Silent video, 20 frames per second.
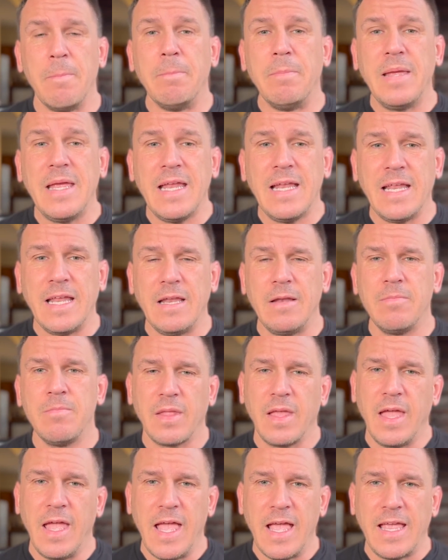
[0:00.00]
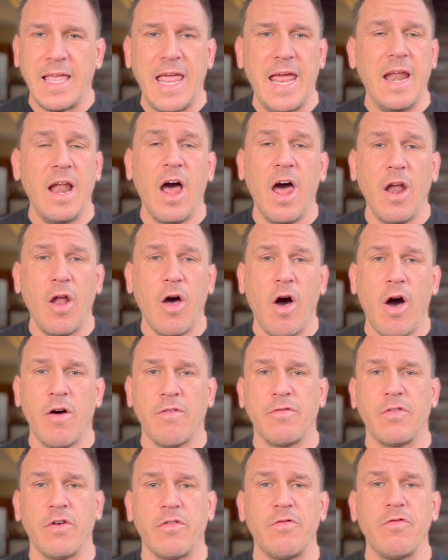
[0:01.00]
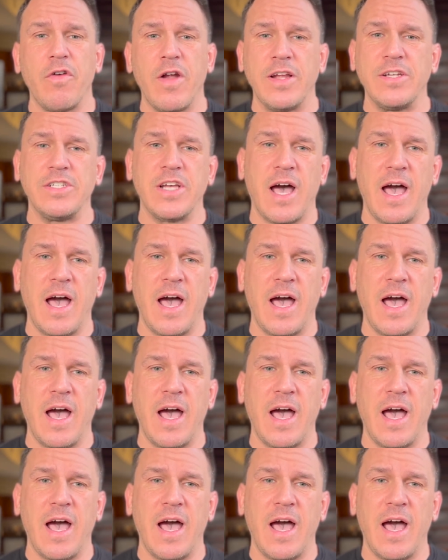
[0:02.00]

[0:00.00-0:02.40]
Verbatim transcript: meaning it cannot offer fresh